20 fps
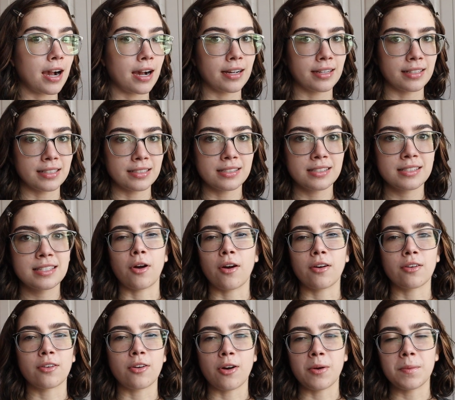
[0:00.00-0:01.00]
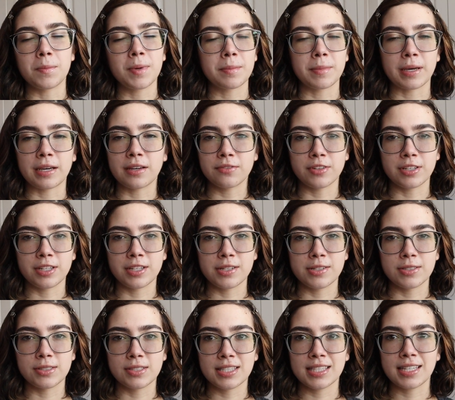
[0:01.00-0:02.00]
eyes. On all my makeup
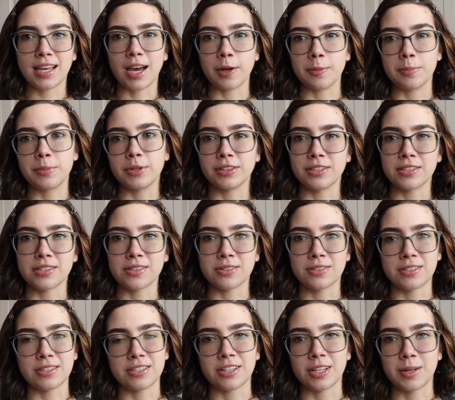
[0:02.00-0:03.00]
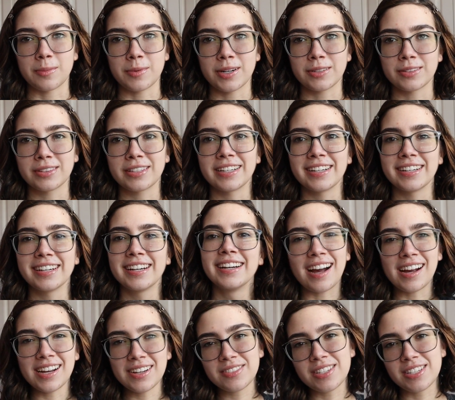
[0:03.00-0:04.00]
videos, I put this little disclaimer out there.
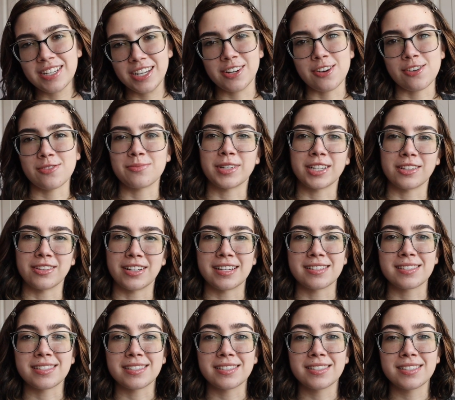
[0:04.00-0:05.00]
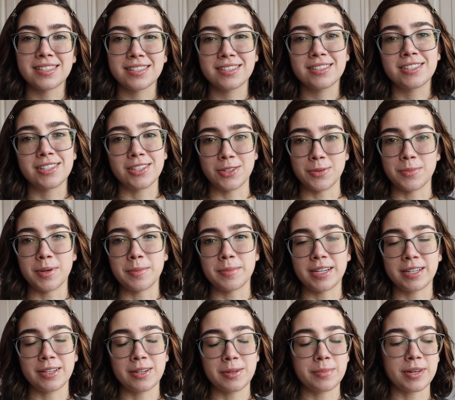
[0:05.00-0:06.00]
I have to take off my glasses to do my
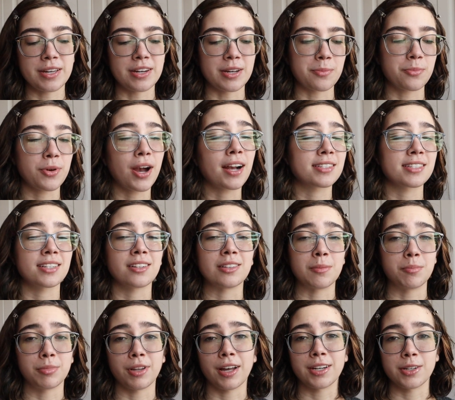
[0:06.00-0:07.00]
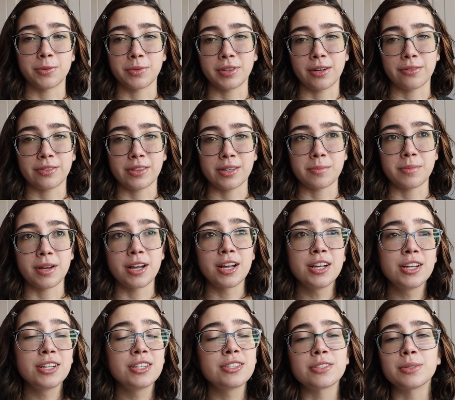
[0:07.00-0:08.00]
makeup and I'm practically blind without them.
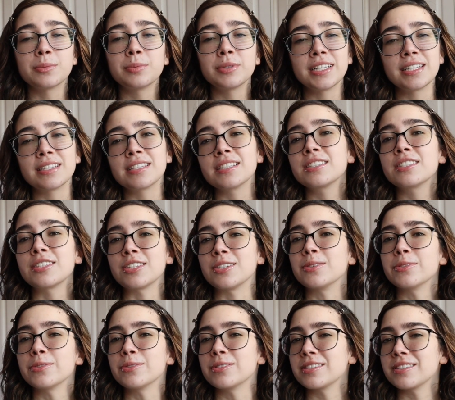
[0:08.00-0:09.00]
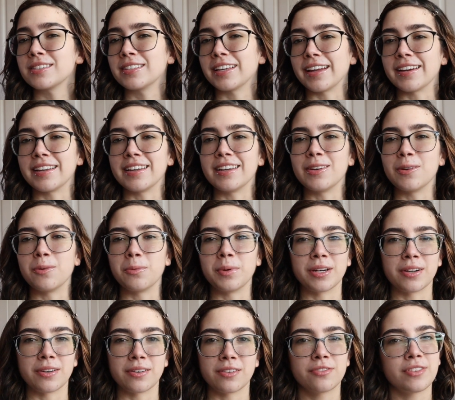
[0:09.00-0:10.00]
So please excuse any
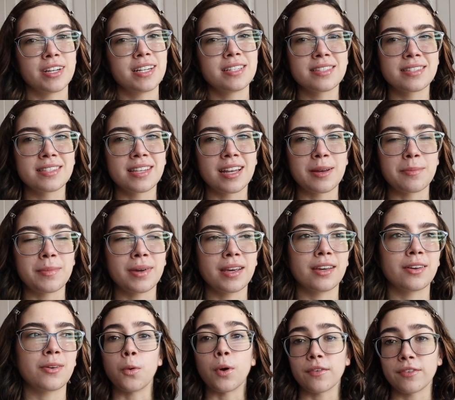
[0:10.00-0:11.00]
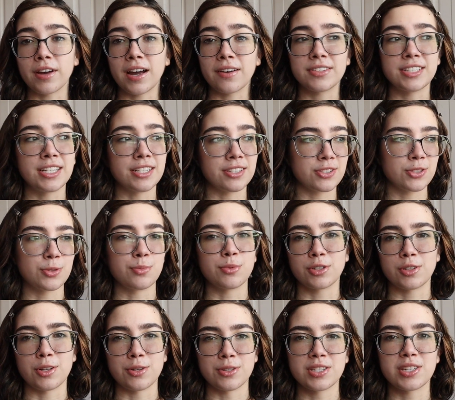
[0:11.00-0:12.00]
weird faces that I make, or if I have to get super
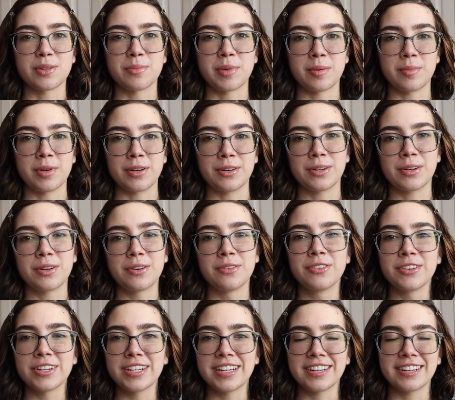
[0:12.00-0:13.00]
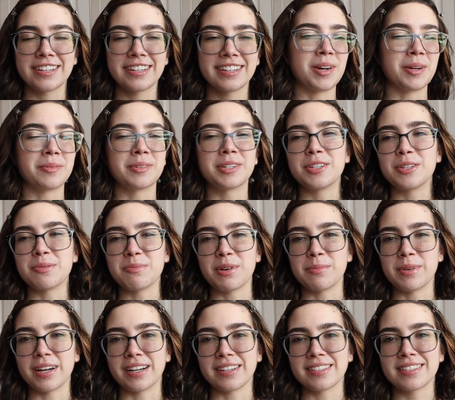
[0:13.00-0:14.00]
close to my mirror over here. I'm gonna do my
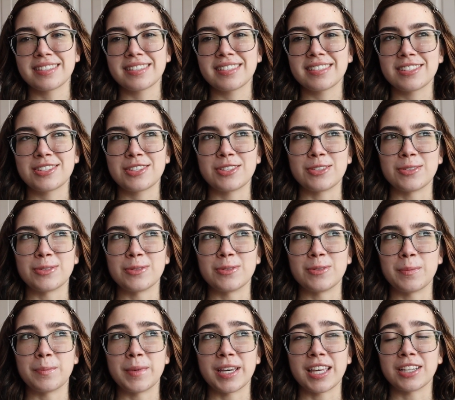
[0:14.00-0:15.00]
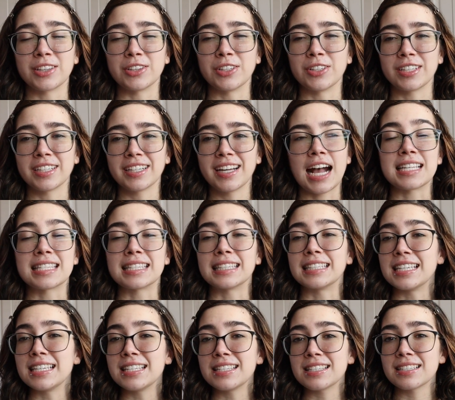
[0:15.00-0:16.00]
best to make it look as
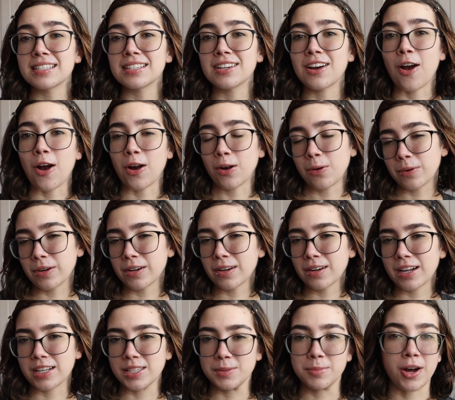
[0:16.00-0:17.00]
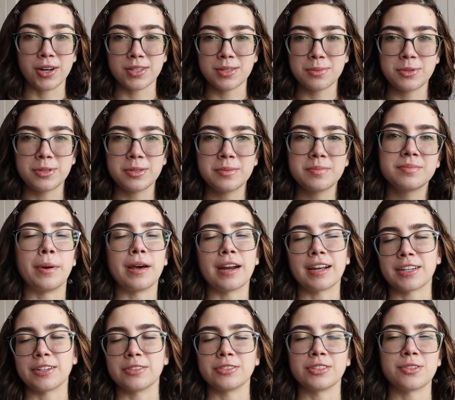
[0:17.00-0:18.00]
least awkward as possible, but I
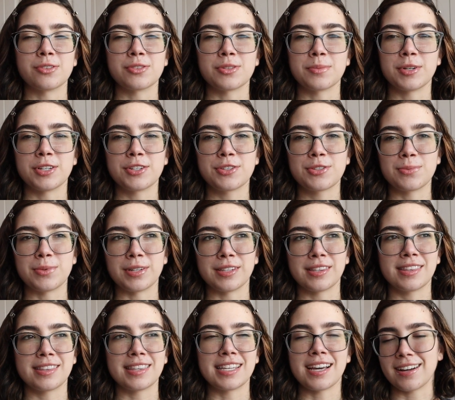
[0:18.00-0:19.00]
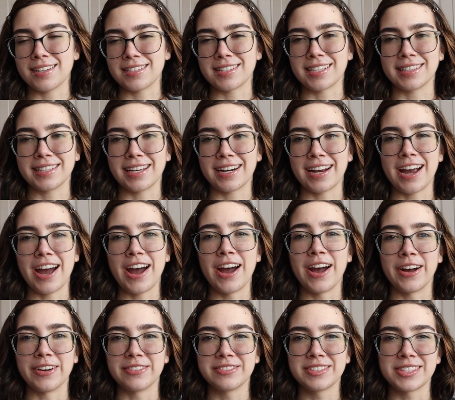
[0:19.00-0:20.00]
can only do so much with the eyesight that I
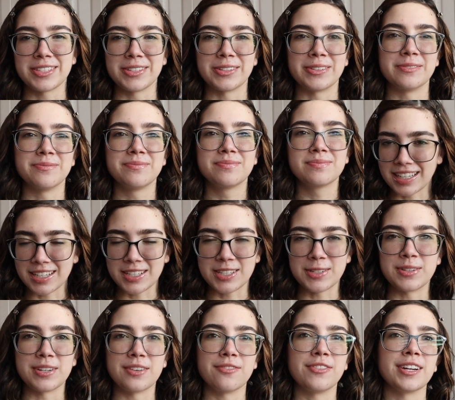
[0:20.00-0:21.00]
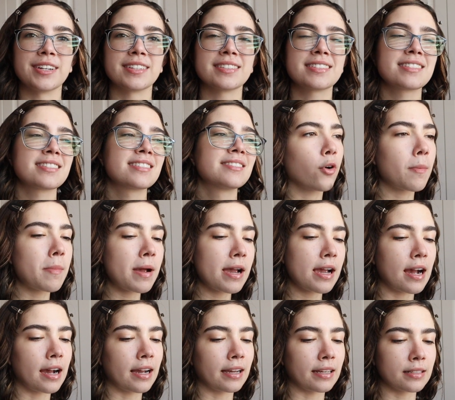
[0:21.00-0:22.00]
have, so thank you in advance. For my
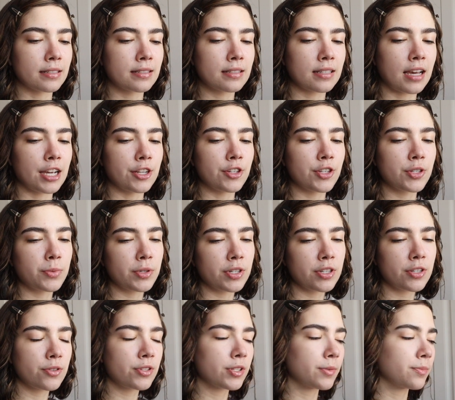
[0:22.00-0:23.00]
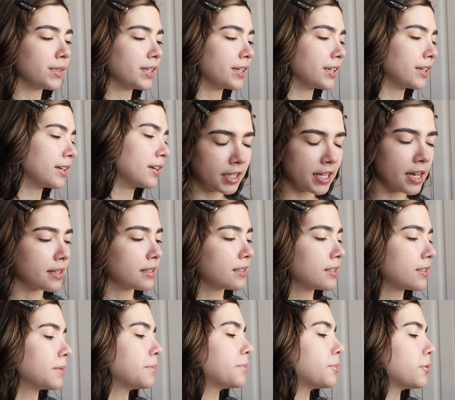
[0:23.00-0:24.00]
eyes, I just want to do something, again,
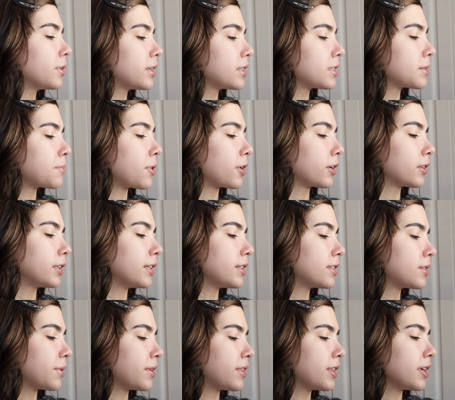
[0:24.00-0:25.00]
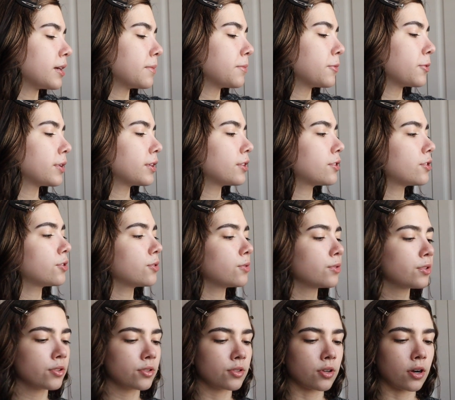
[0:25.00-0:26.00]
simple and sparkly. So I think I'm going to
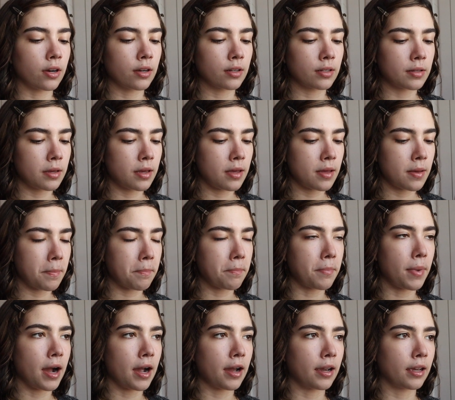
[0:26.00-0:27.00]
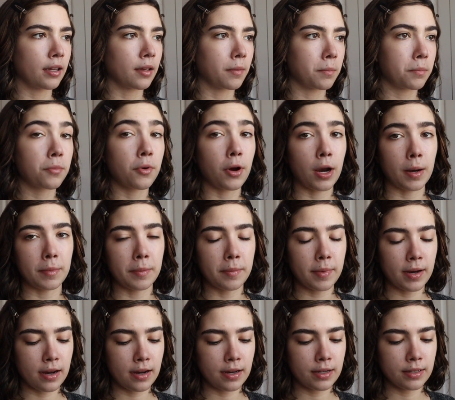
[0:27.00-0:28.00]
start by priming
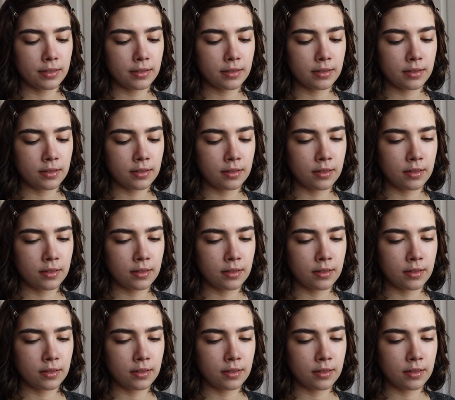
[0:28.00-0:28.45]
my eyes